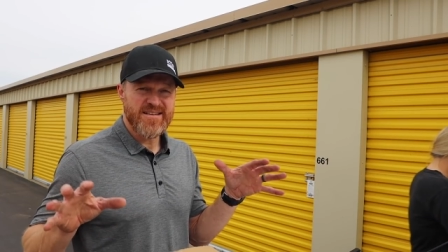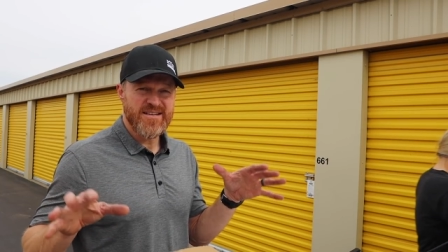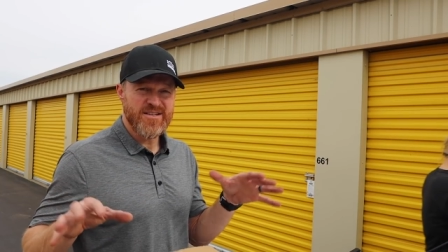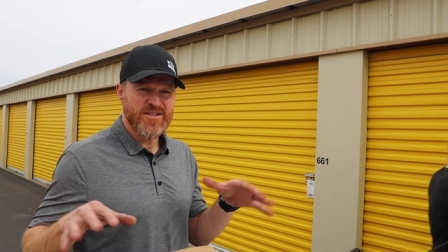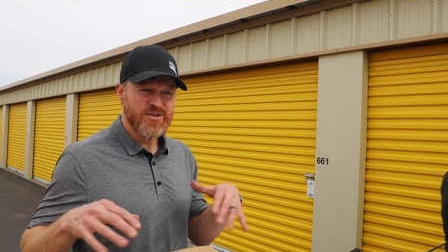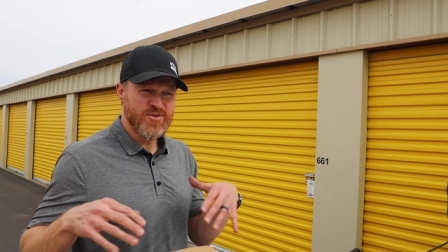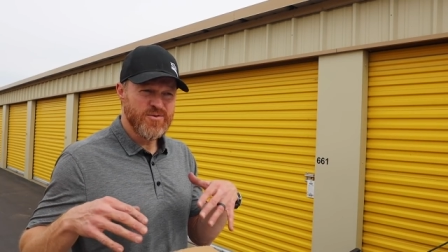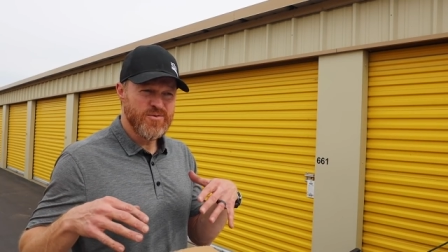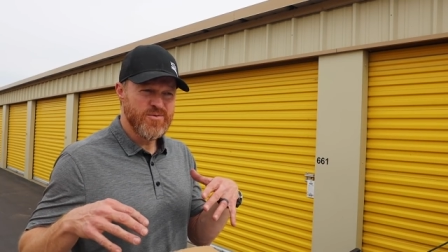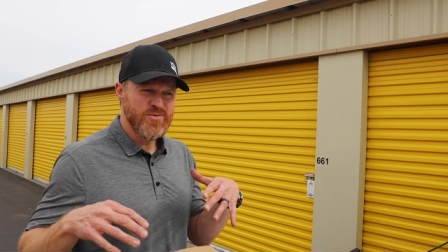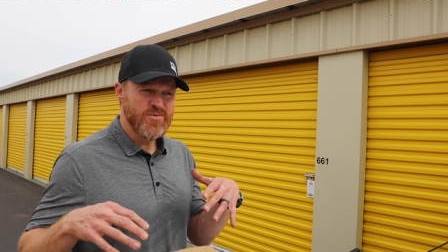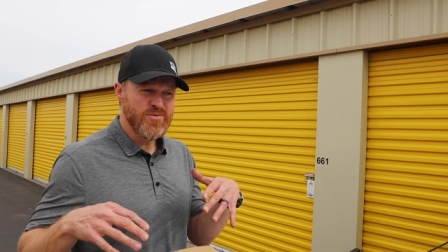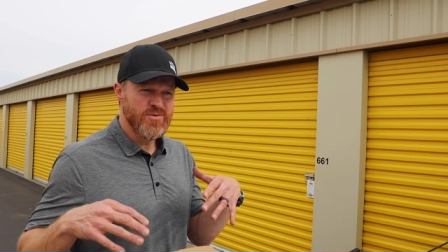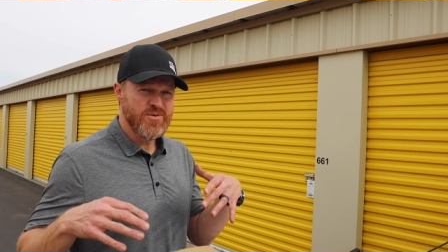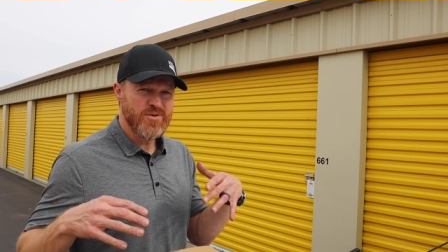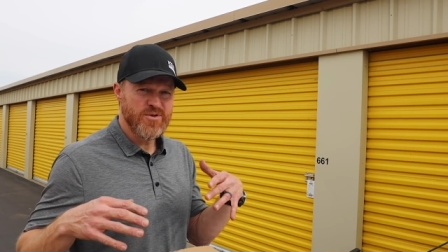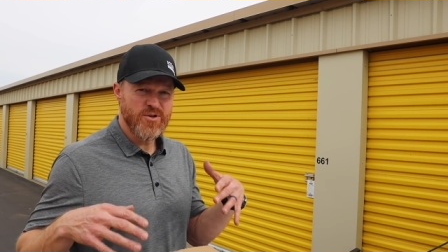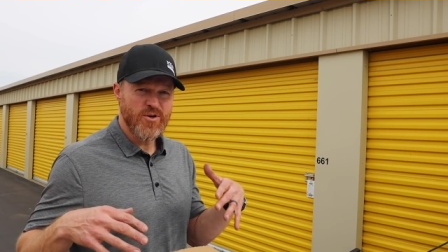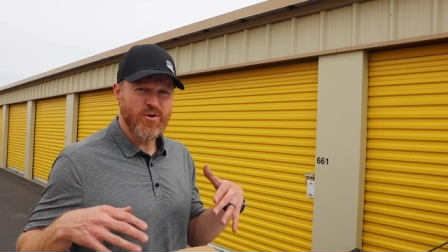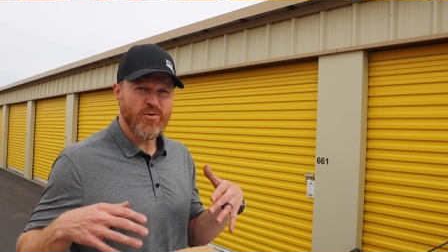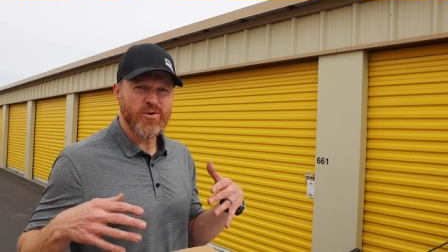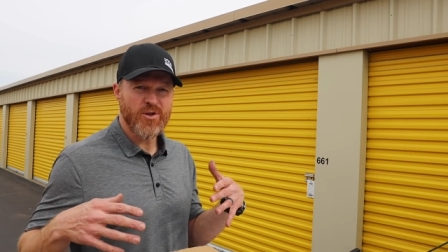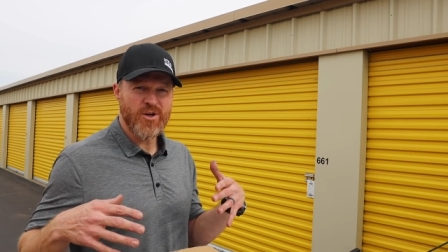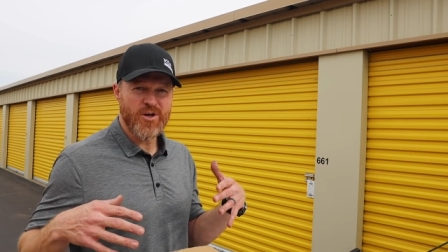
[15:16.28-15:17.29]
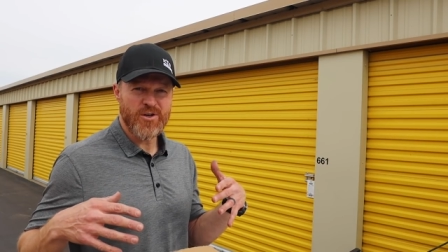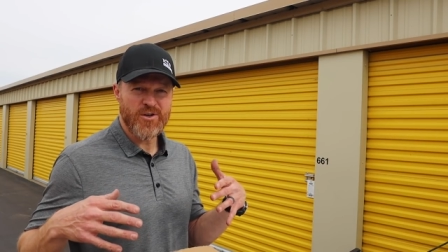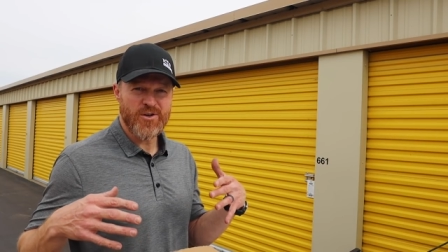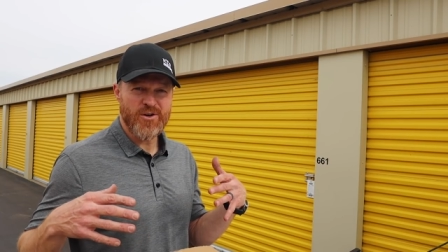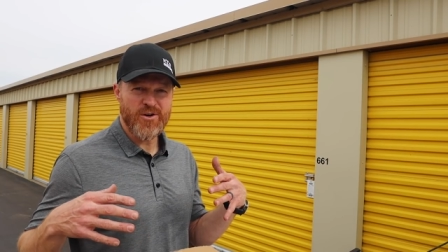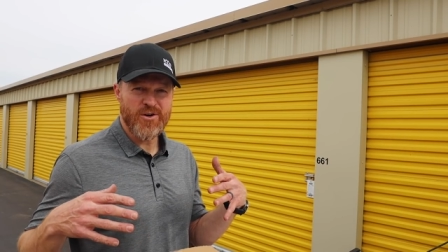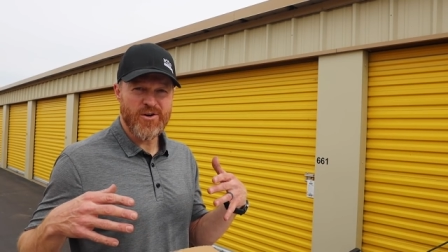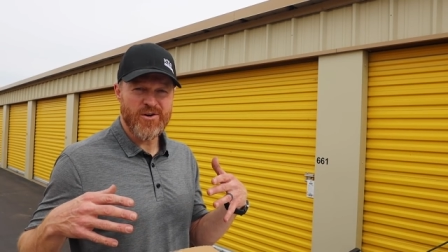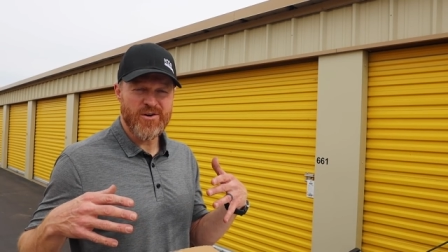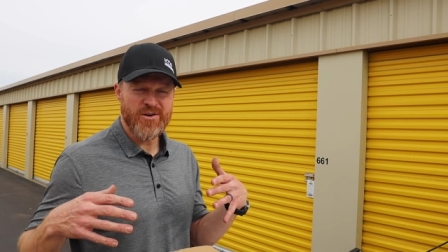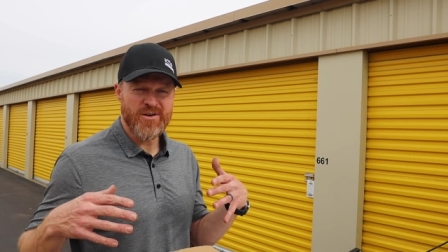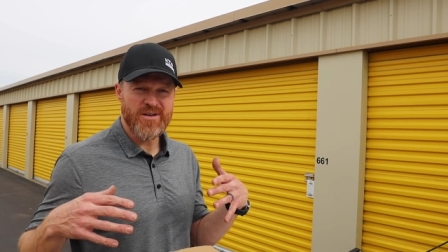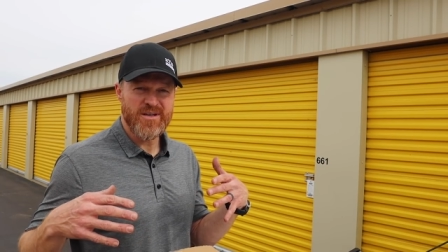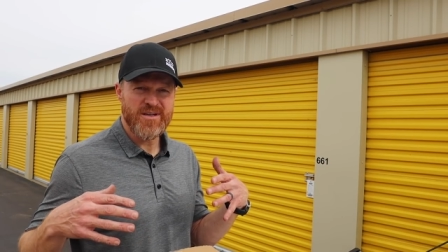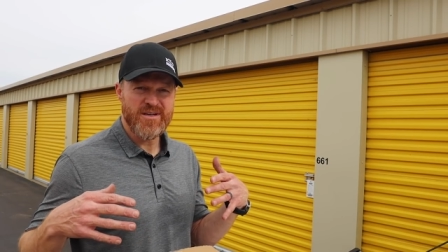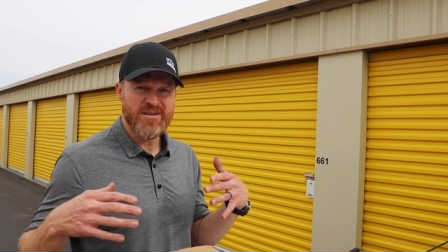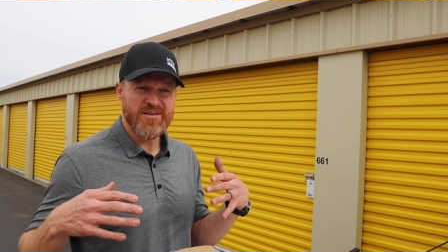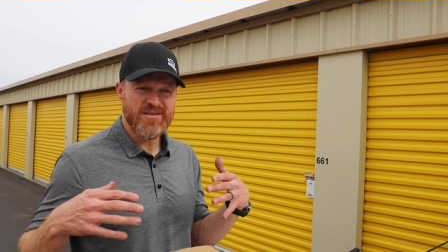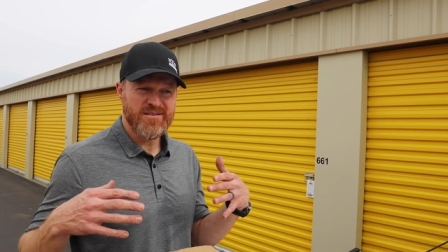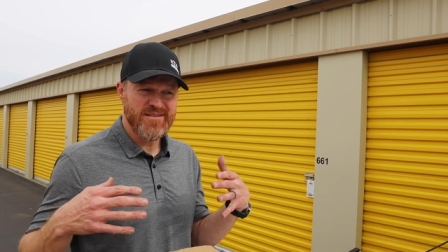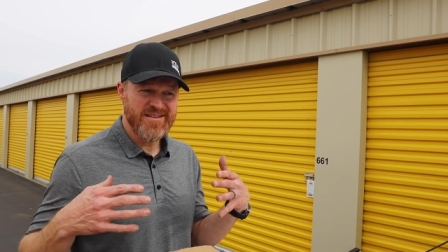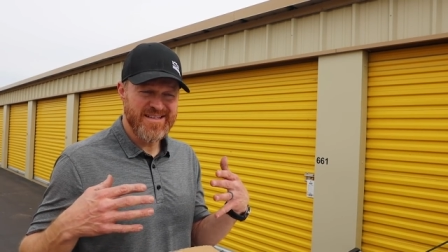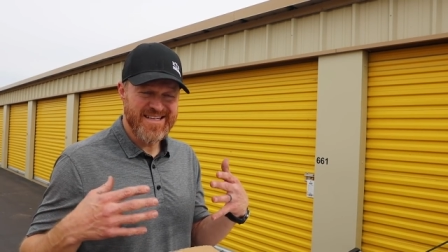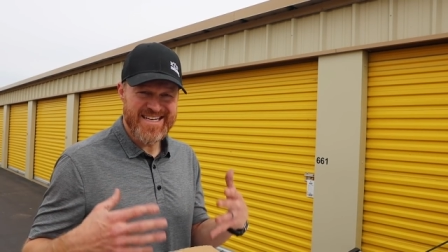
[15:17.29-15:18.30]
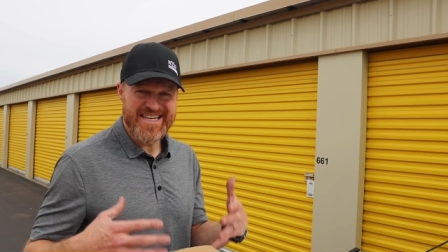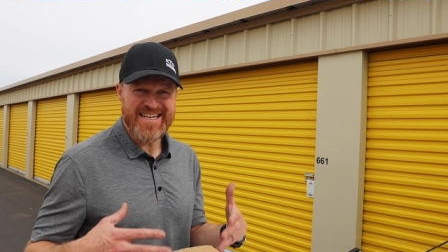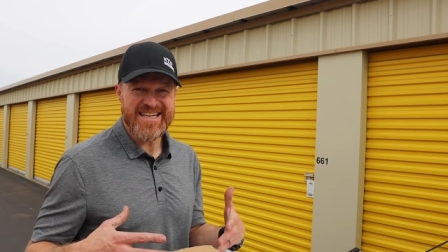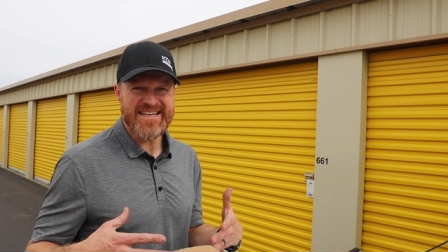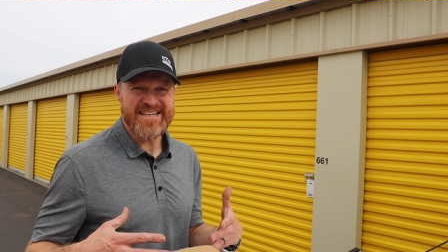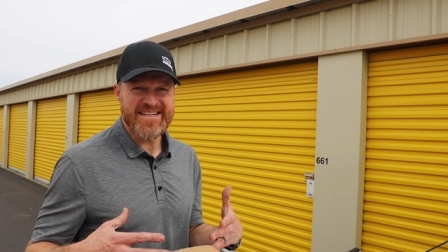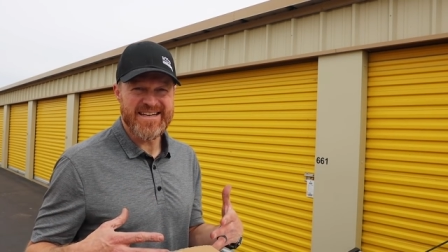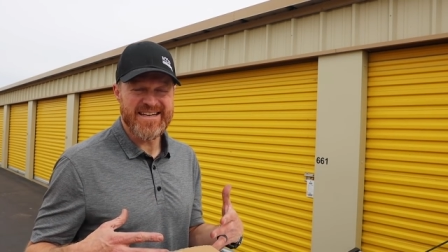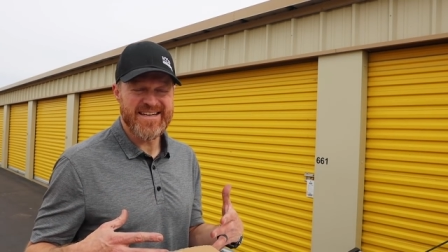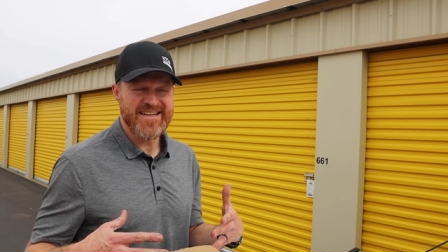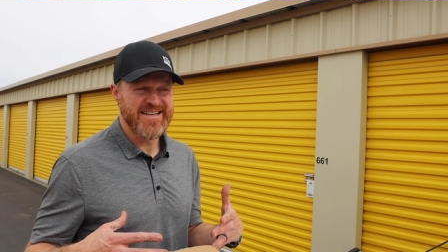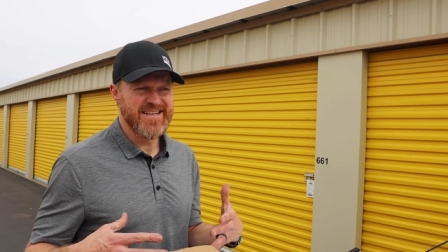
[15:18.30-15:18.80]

that you no longer need